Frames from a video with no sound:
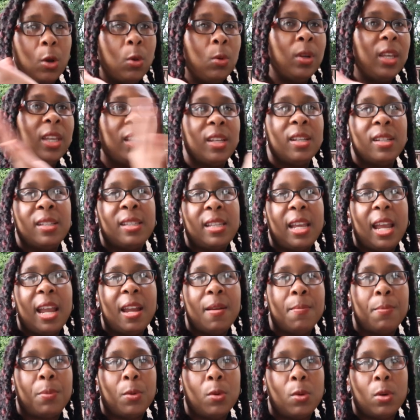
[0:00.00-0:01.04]
who is
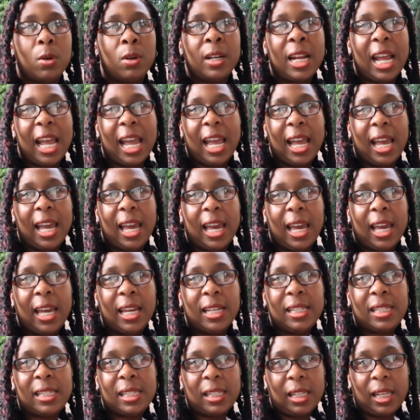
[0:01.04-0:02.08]
aboard
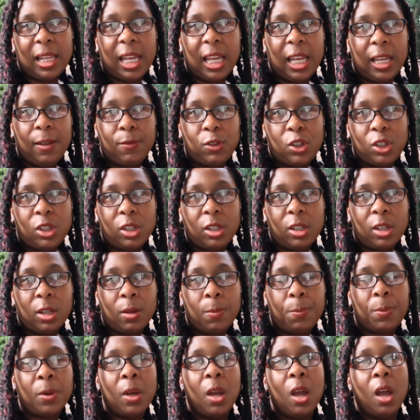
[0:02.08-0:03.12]
a slave
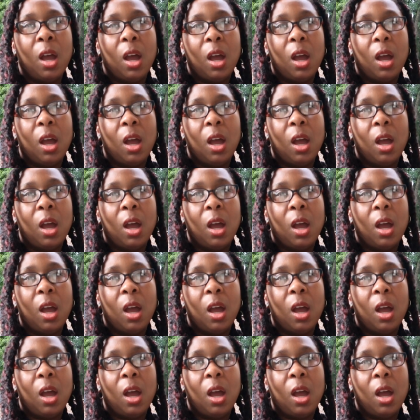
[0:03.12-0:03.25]
ship